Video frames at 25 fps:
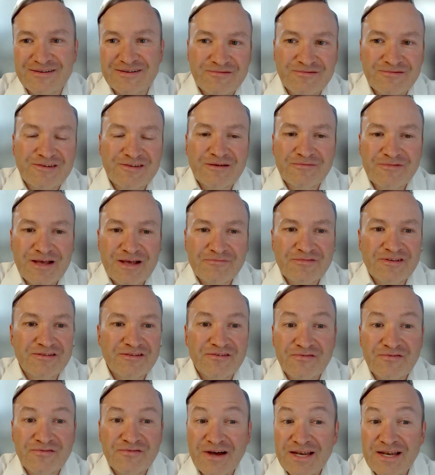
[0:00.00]
sometimes
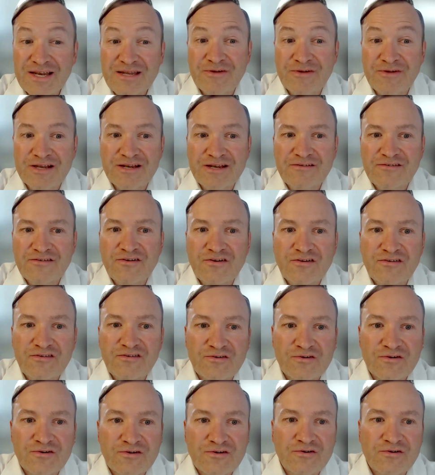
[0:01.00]
it's funny, but it's
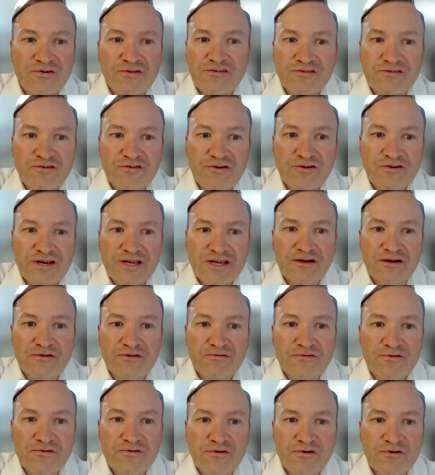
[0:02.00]
also concerning,
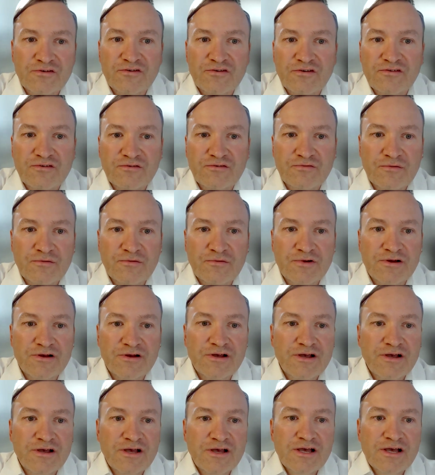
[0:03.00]
of course, also from a
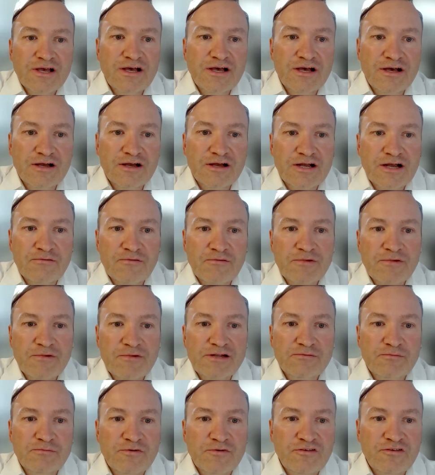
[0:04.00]

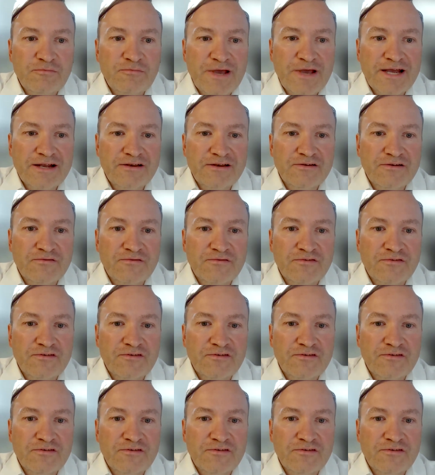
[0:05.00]
governmental perspective.